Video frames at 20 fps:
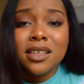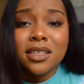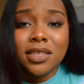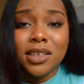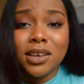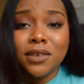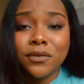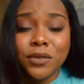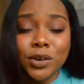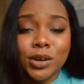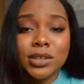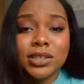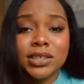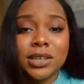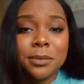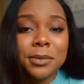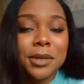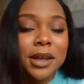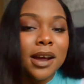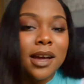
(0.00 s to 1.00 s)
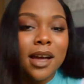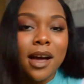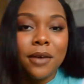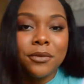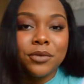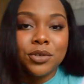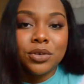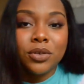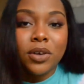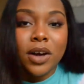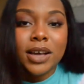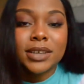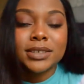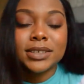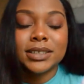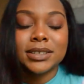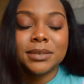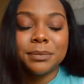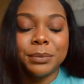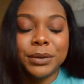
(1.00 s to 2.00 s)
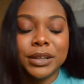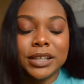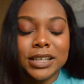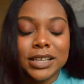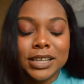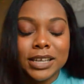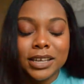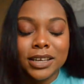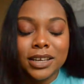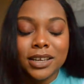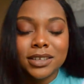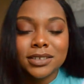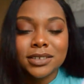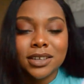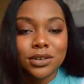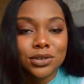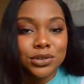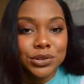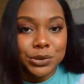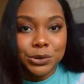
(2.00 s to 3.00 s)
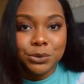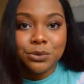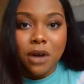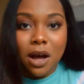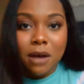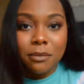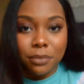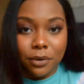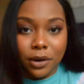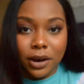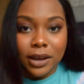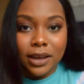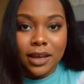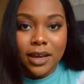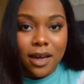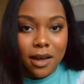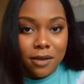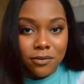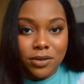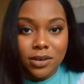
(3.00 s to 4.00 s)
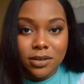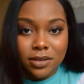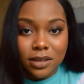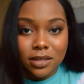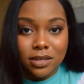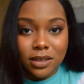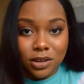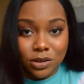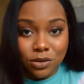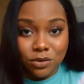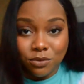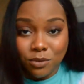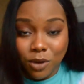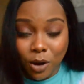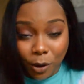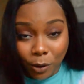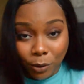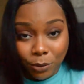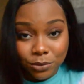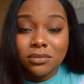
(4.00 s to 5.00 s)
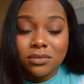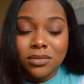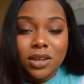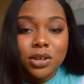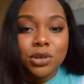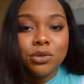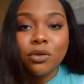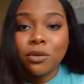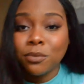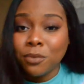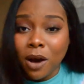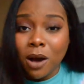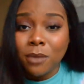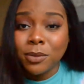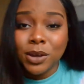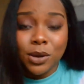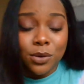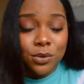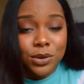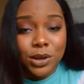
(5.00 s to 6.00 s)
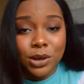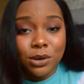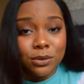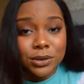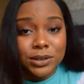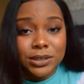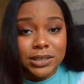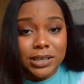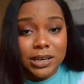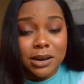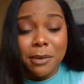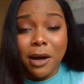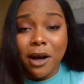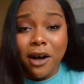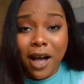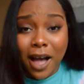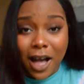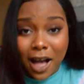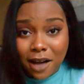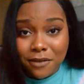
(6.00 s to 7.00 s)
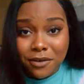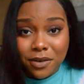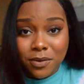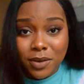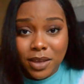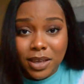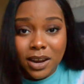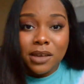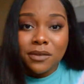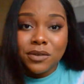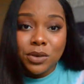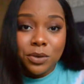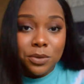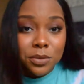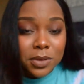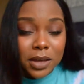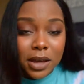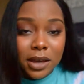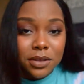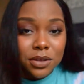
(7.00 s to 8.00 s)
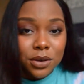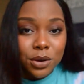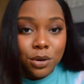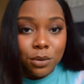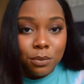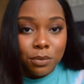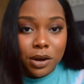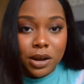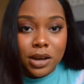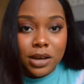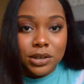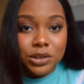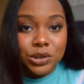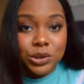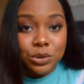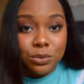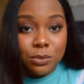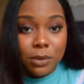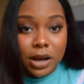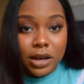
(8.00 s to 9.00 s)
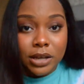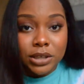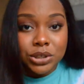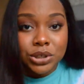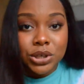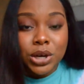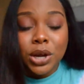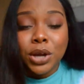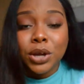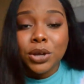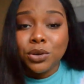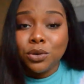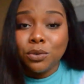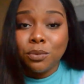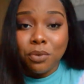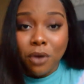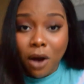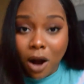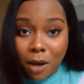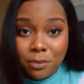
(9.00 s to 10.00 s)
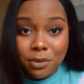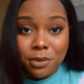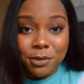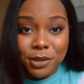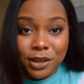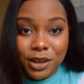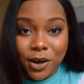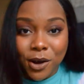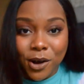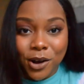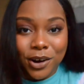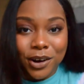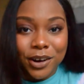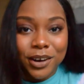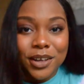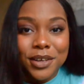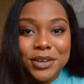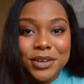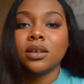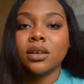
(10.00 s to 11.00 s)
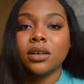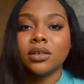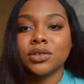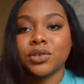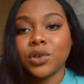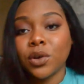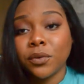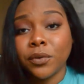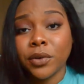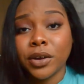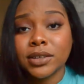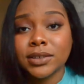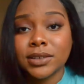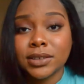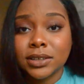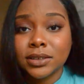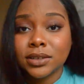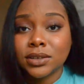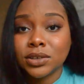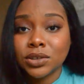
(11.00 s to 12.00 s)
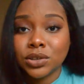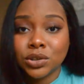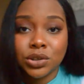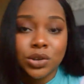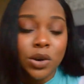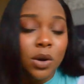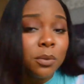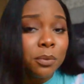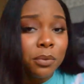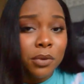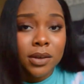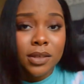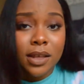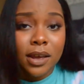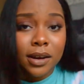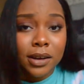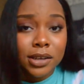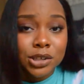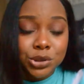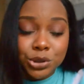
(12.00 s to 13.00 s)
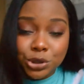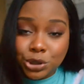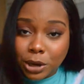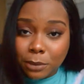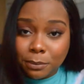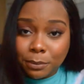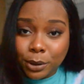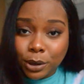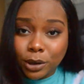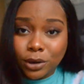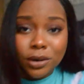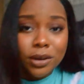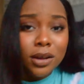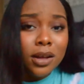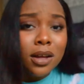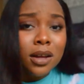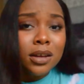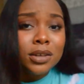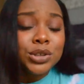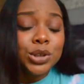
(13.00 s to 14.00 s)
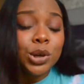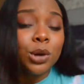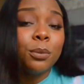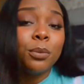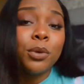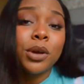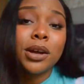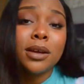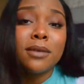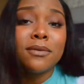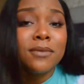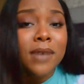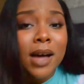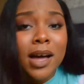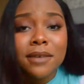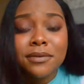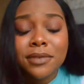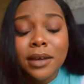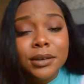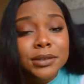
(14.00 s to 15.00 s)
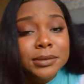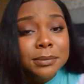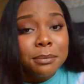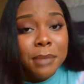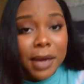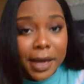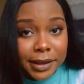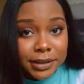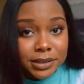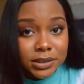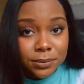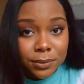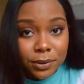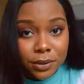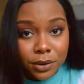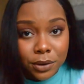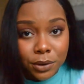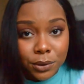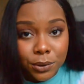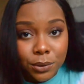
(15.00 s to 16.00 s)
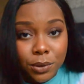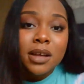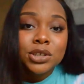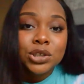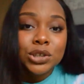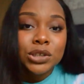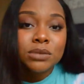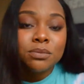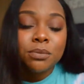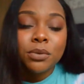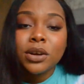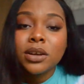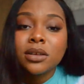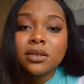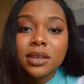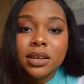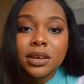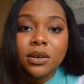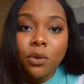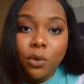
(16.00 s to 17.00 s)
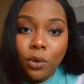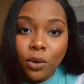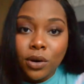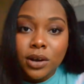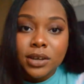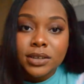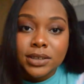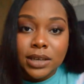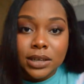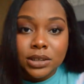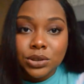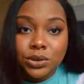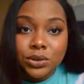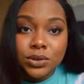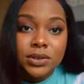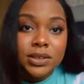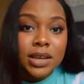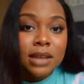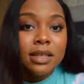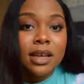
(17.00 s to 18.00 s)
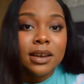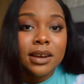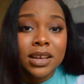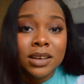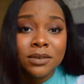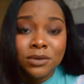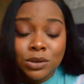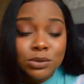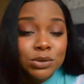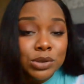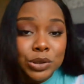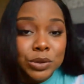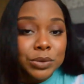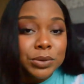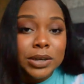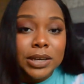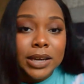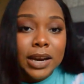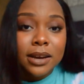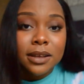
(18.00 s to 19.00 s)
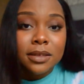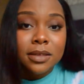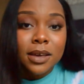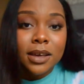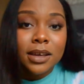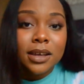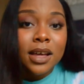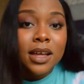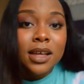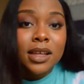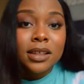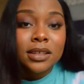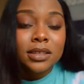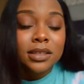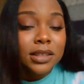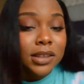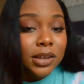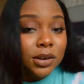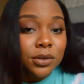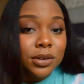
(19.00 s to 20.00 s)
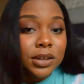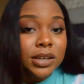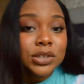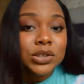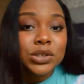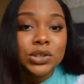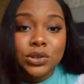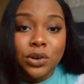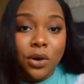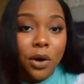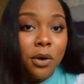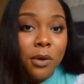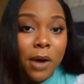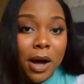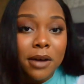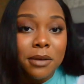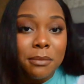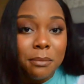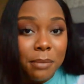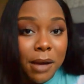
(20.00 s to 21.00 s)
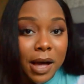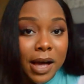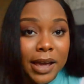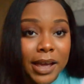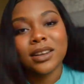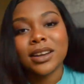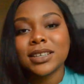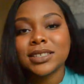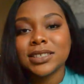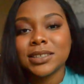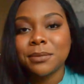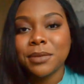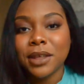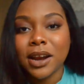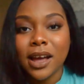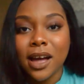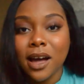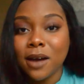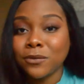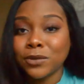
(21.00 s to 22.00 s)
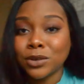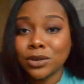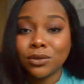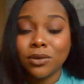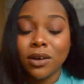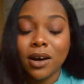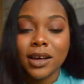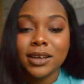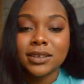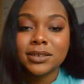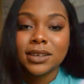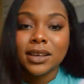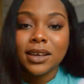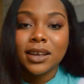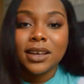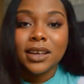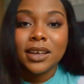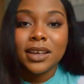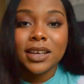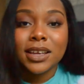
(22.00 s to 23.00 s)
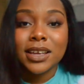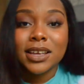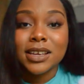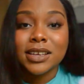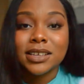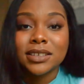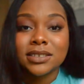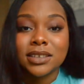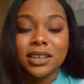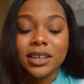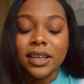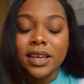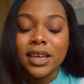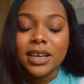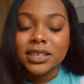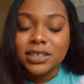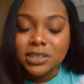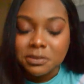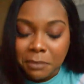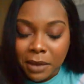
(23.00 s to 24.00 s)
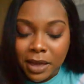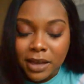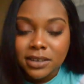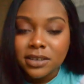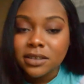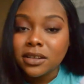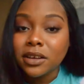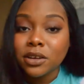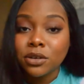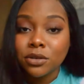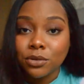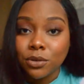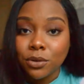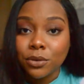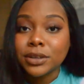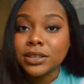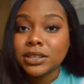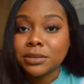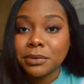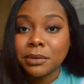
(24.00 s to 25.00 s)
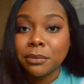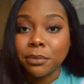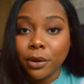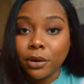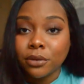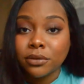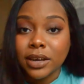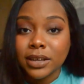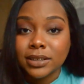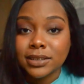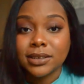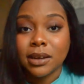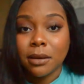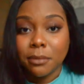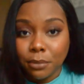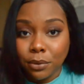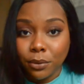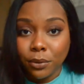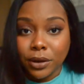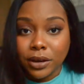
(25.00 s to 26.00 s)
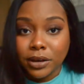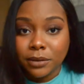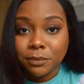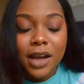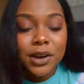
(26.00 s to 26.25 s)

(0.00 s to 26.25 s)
The first tip that I have for you guys is please do not bring everything that you own. You are probably only going to need about half of it. If you think that you're bringing too much, you probably are. So for instance, don't bring that extra jumper, don't bring 5,000 pens with you, just bring the core essentials, and then if you do need anything, literally just go out and buy it. Next tip that I have for you guys is expect that you're going to be broke at some point.